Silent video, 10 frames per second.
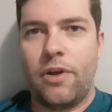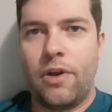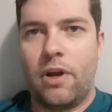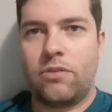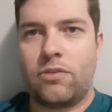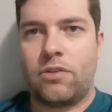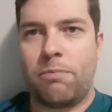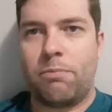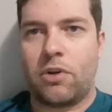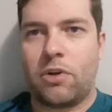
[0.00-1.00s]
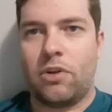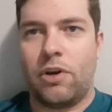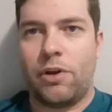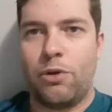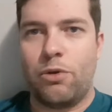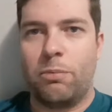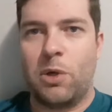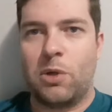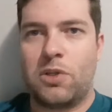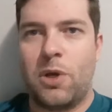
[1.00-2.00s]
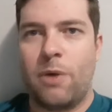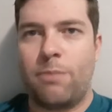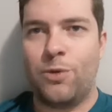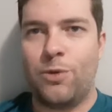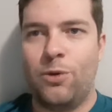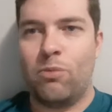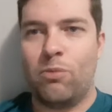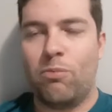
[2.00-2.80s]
"How skeptical are you about skepticism?"